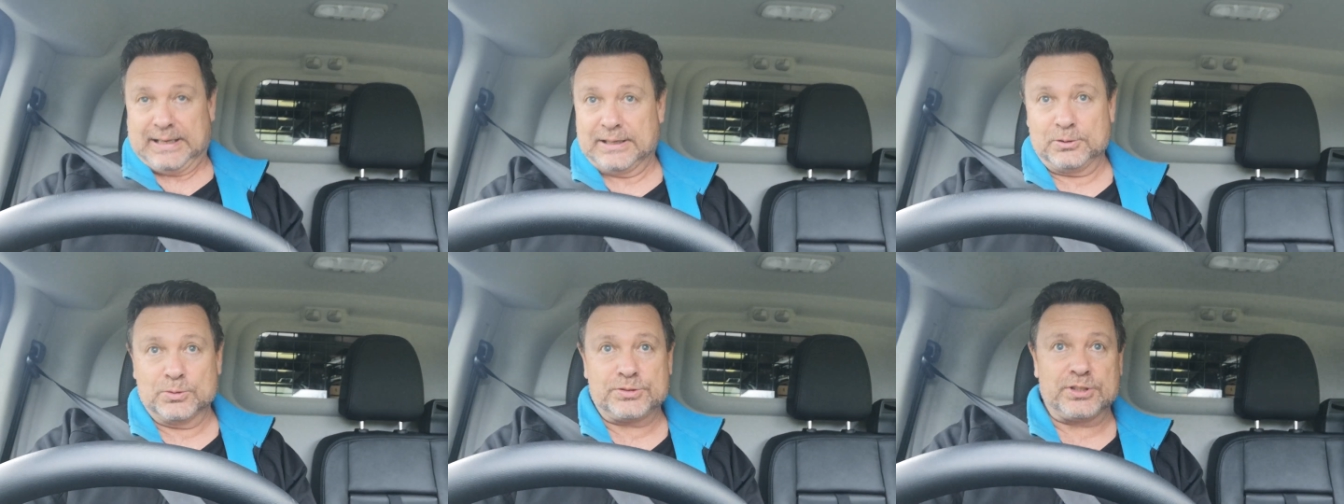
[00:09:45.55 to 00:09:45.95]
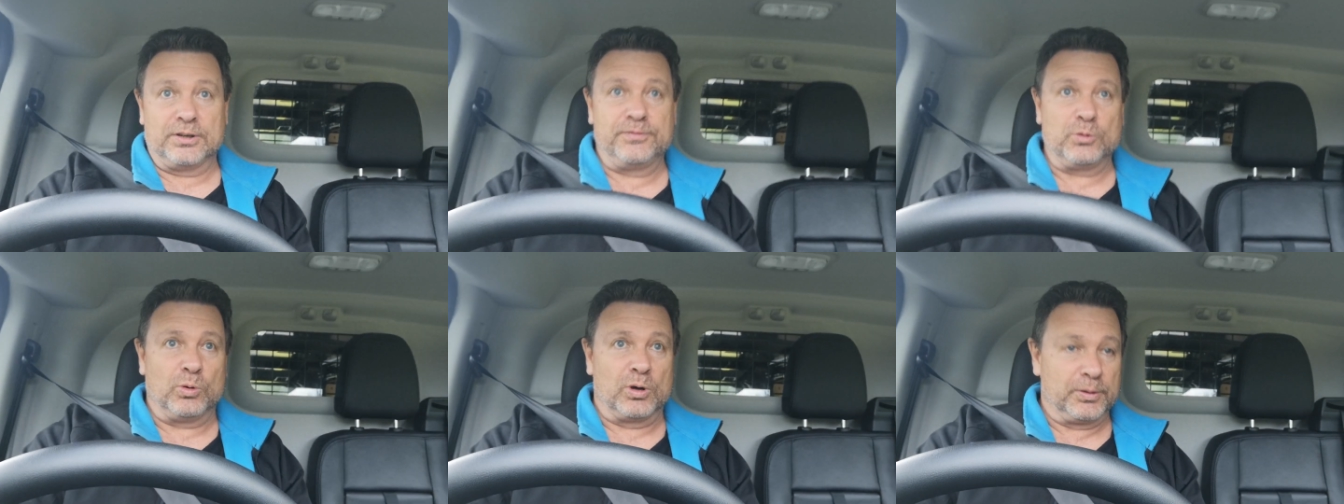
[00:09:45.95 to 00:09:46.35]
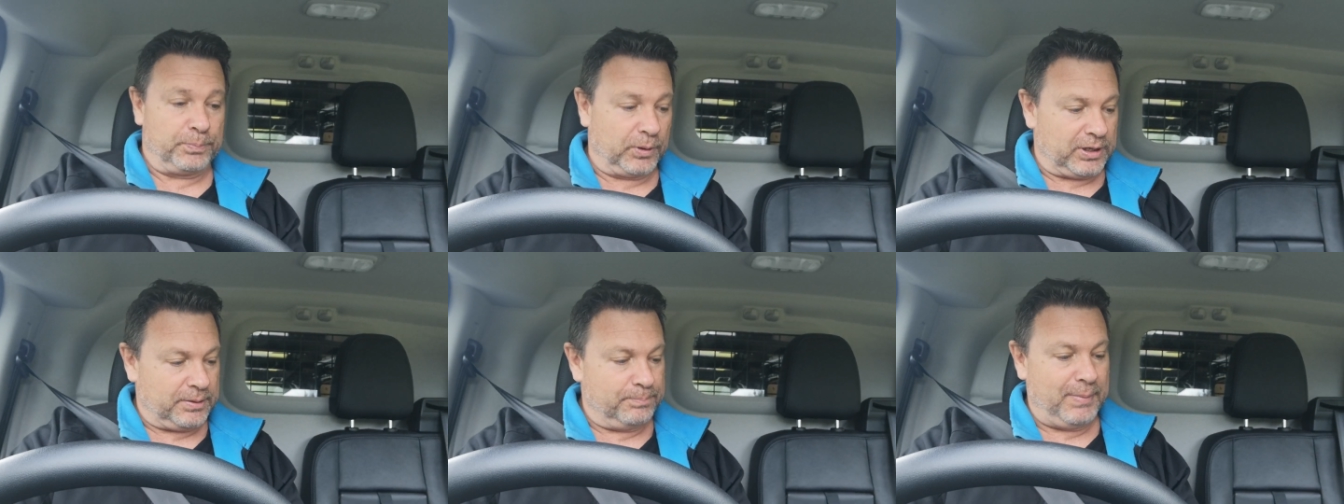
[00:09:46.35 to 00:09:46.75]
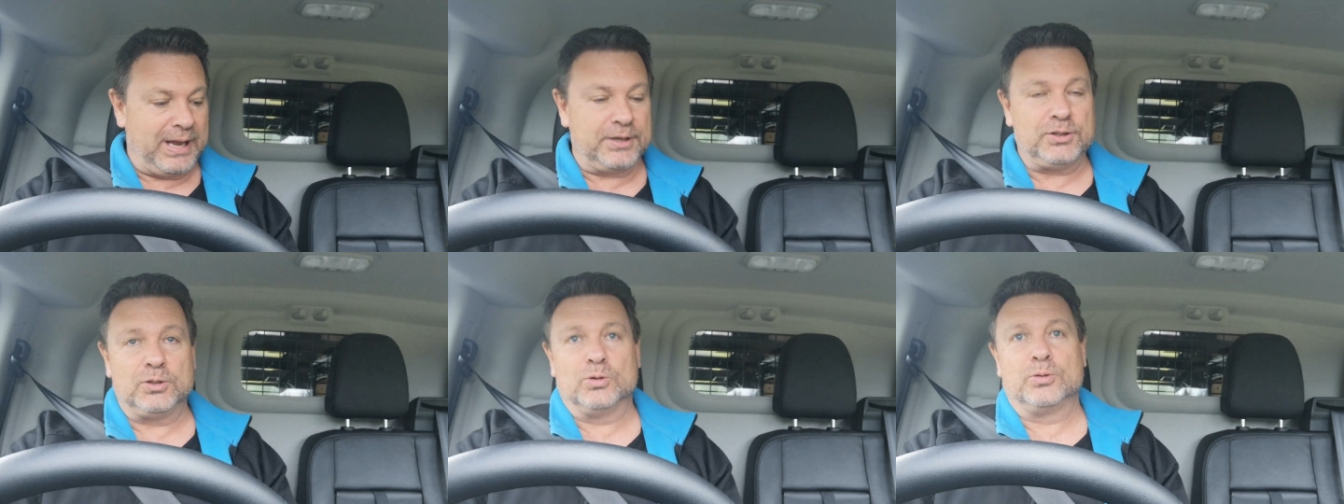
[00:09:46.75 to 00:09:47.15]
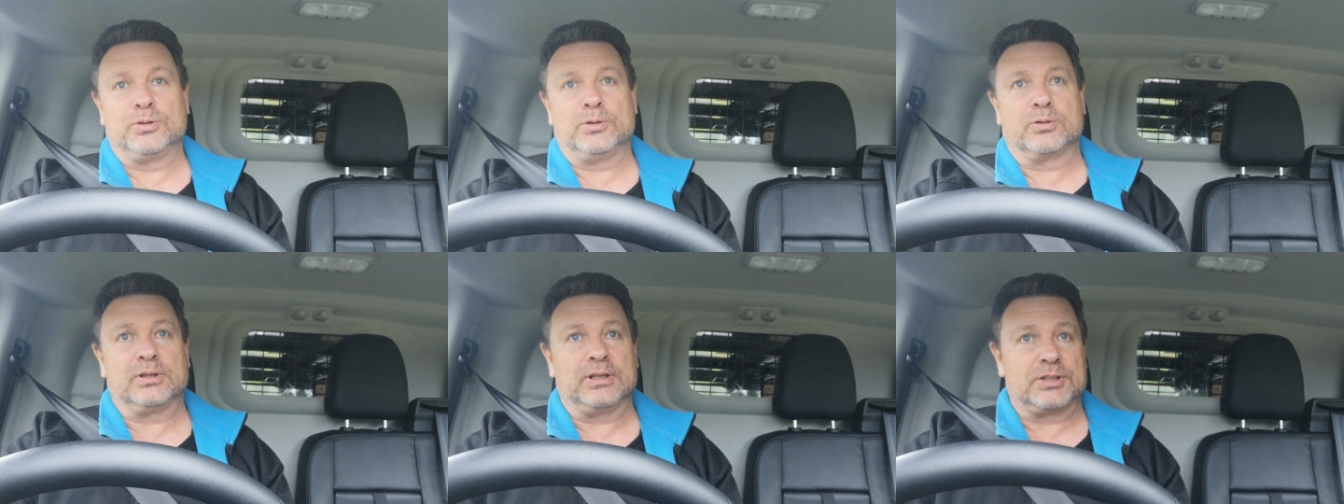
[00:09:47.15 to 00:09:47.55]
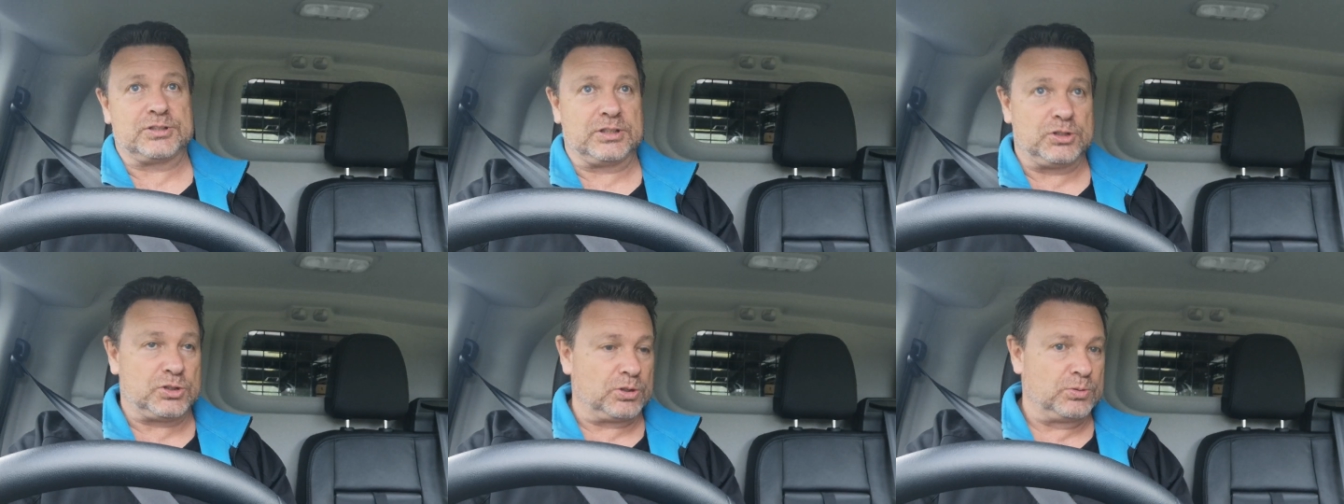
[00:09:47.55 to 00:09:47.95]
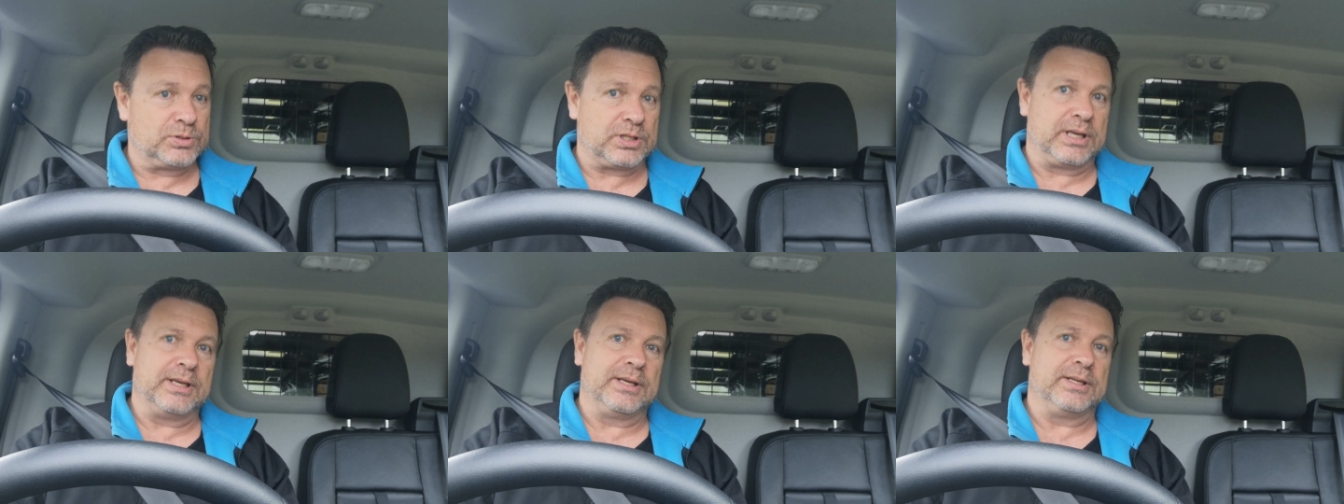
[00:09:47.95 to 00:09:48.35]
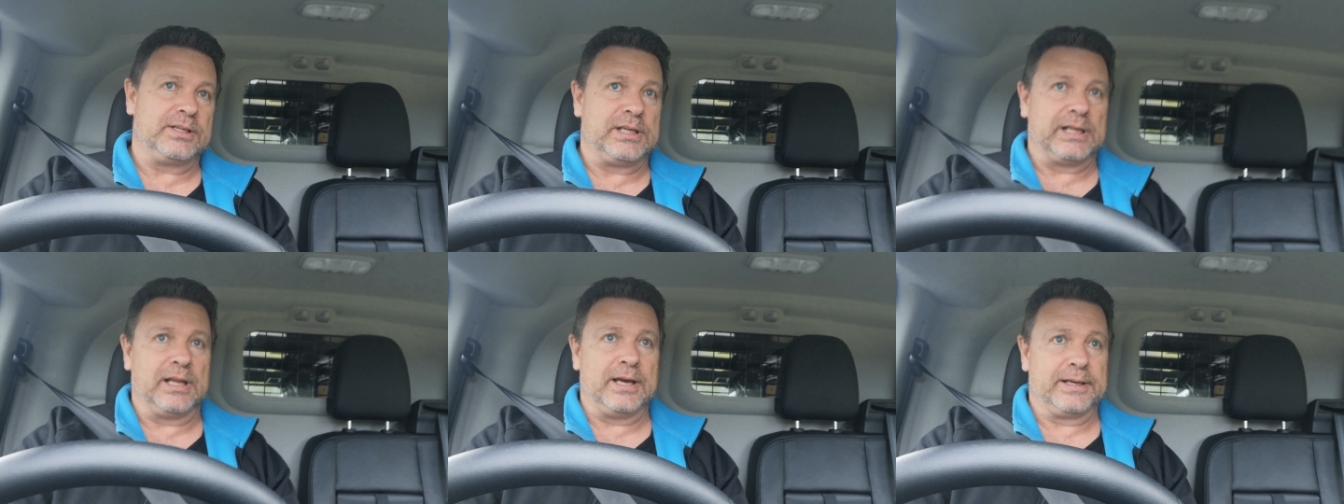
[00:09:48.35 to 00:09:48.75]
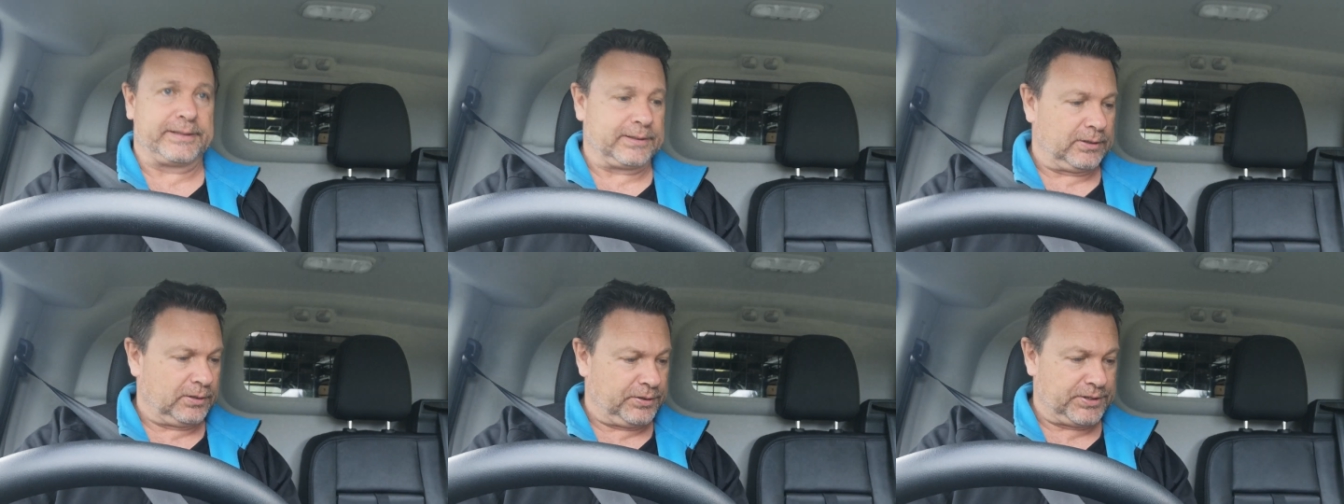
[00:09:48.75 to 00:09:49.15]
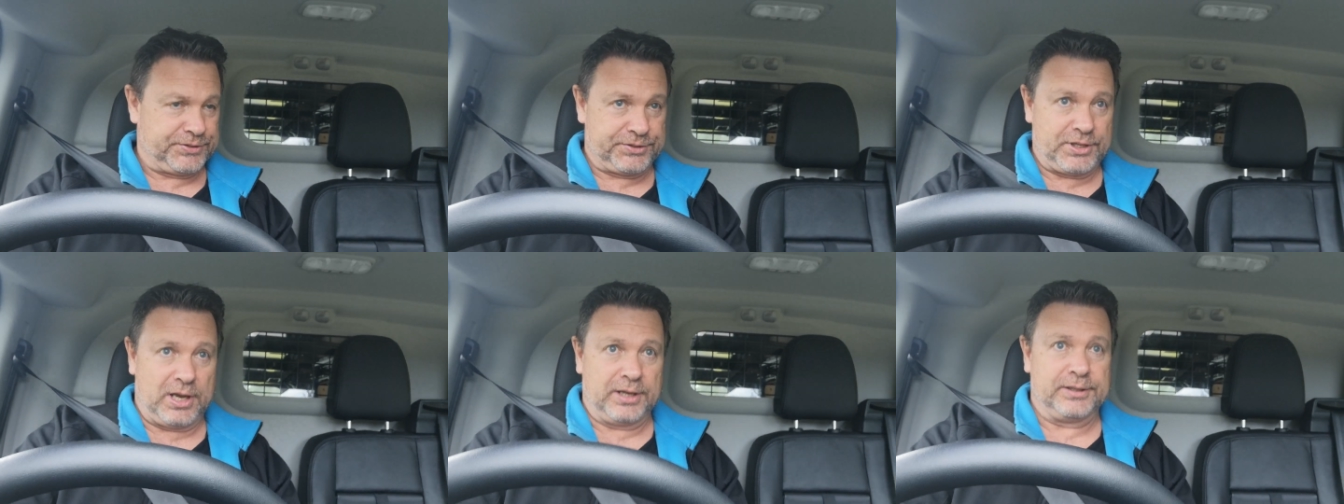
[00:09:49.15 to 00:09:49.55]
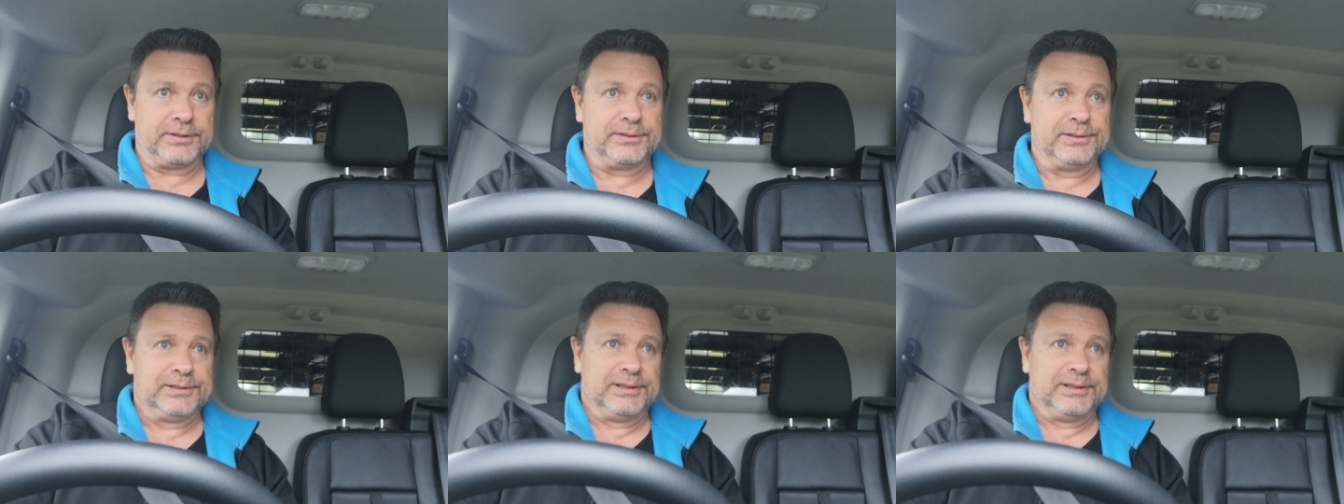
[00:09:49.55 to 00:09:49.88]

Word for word: and also if you want to put it in manual, you can actually choose the gear you like on the side.